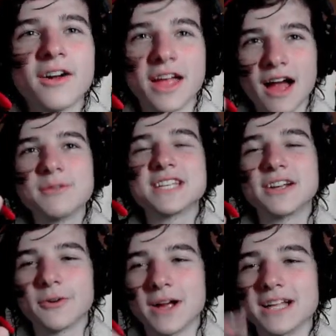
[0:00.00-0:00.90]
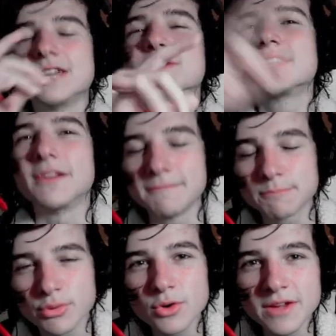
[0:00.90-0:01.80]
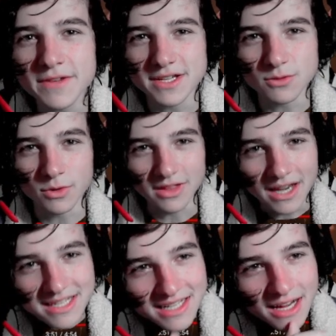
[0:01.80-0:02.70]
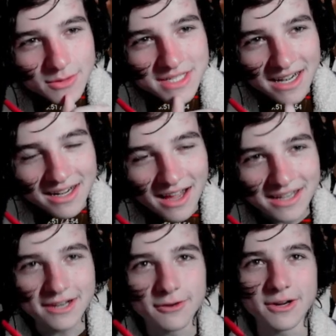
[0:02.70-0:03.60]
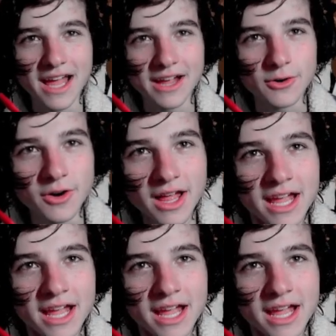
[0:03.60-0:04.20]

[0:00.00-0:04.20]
I was incorrect. It was the previous one that his neck was at a 90 degree angle.